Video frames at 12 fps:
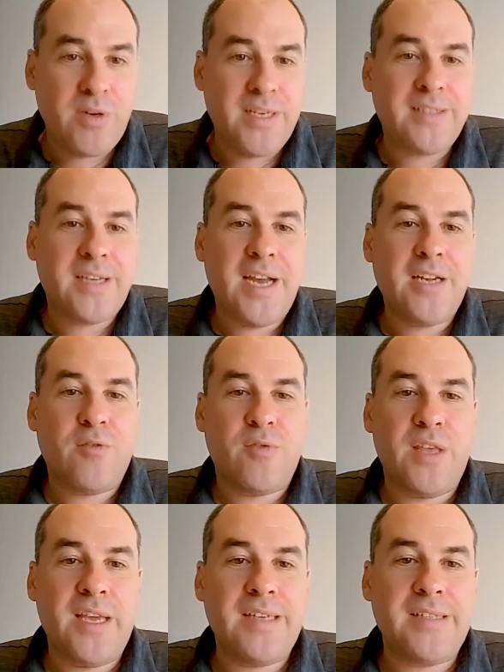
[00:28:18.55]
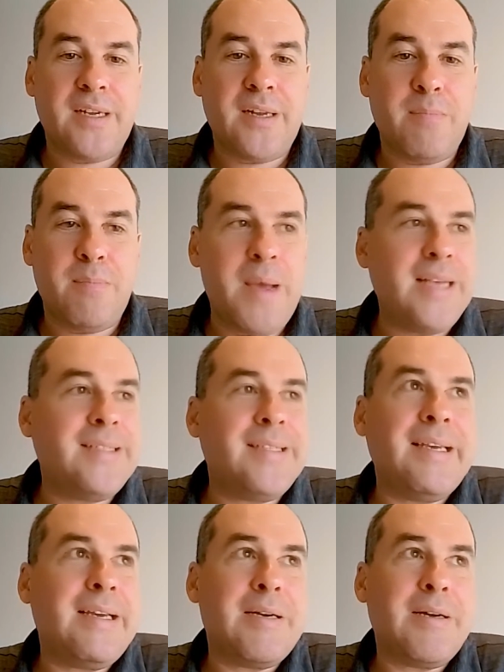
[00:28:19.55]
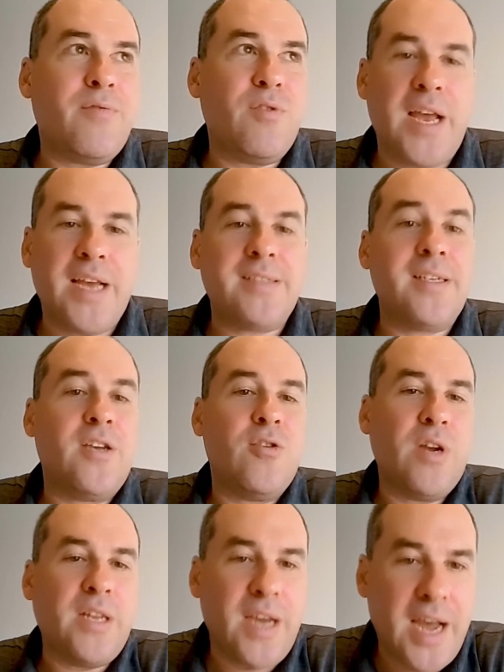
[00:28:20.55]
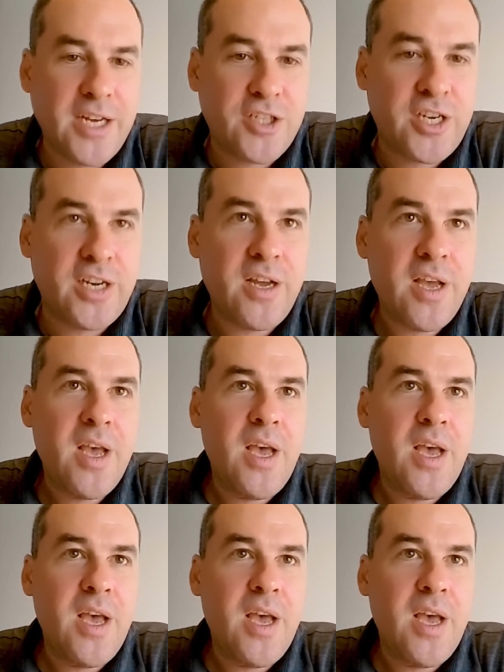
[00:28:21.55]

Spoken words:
These kind of things are the basic, if you like, security hygiene